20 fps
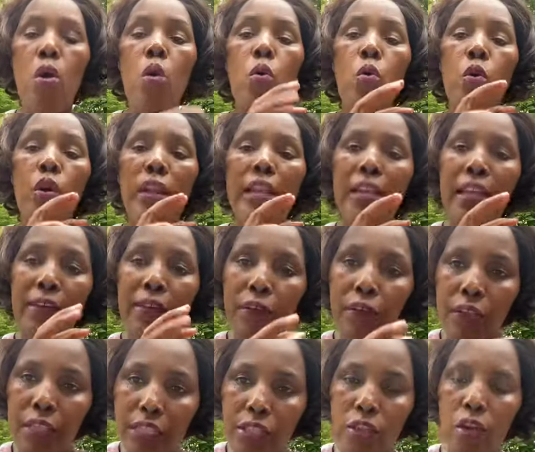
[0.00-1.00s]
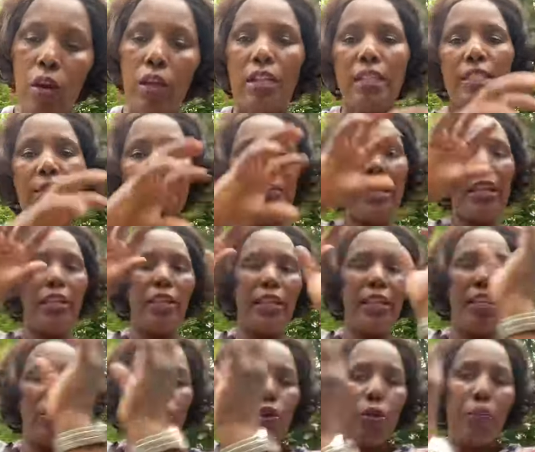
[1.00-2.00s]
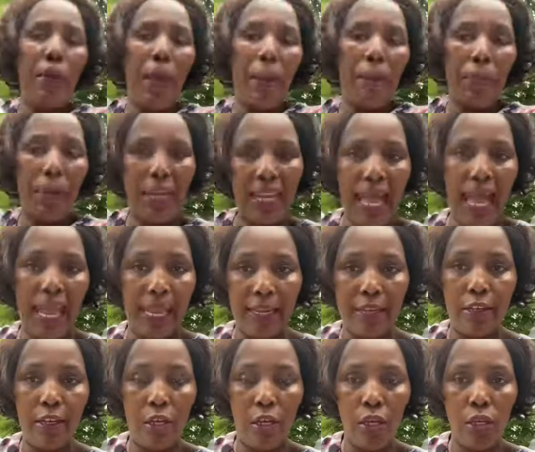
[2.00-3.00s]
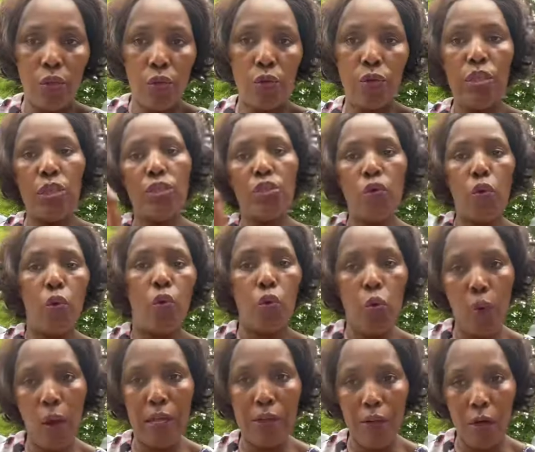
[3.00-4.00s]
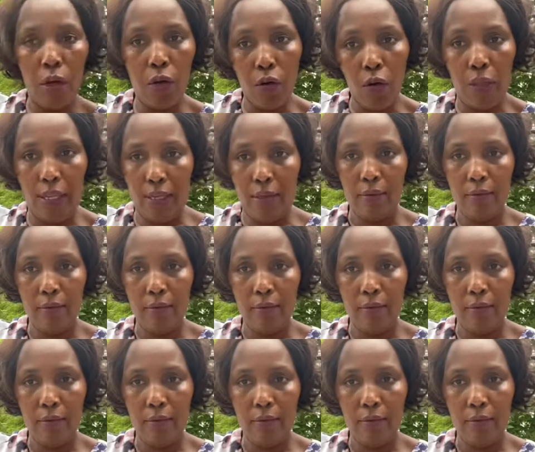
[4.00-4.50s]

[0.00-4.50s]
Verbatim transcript: will give you the scholarship, then it will be applied to the school where you're going.